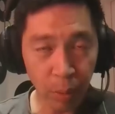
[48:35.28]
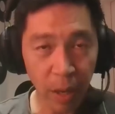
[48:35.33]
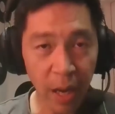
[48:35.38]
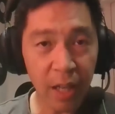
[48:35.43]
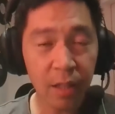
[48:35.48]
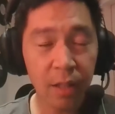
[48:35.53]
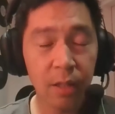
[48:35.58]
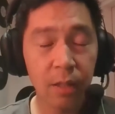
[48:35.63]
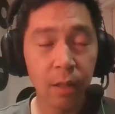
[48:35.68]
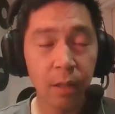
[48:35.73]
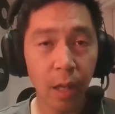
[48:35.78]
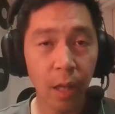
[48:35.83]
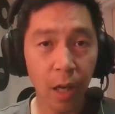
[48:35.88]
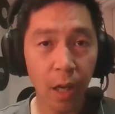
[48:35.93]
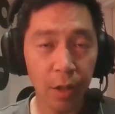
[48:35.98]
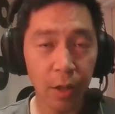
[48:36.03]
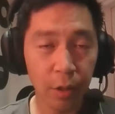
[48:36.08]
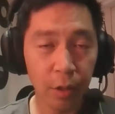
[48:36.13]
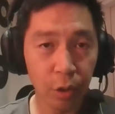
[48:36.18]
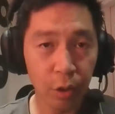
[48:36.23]
direct
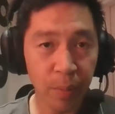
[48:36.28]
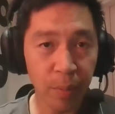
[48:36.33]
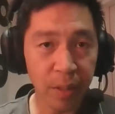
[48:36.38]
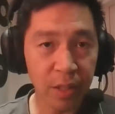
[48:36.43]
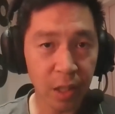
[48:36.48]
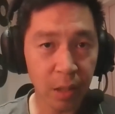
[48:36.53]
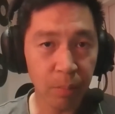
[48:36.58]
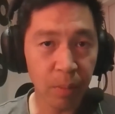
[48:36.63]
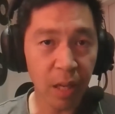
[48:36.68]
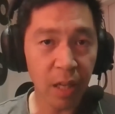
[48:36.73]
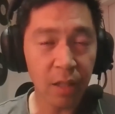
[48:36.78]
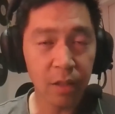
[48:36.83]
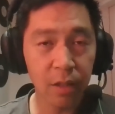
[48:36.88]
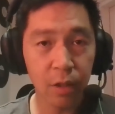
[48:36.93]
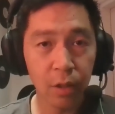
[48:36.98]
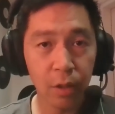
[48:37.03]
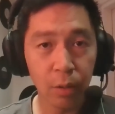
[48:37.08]
uh, their domestic banks